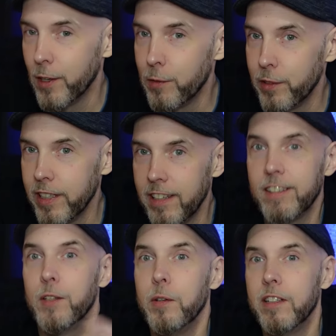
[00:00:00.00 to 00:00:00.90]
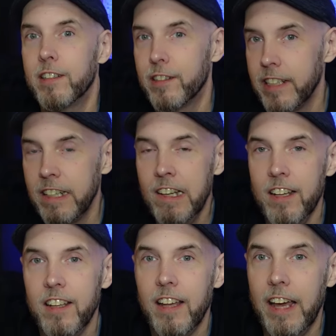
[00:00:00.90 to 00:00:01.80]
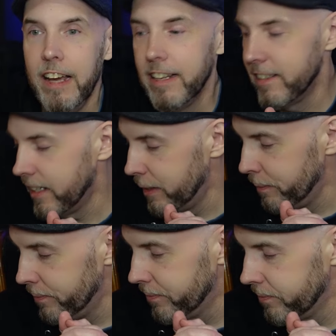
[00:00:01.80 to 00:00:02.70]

Hopefully you all agree. And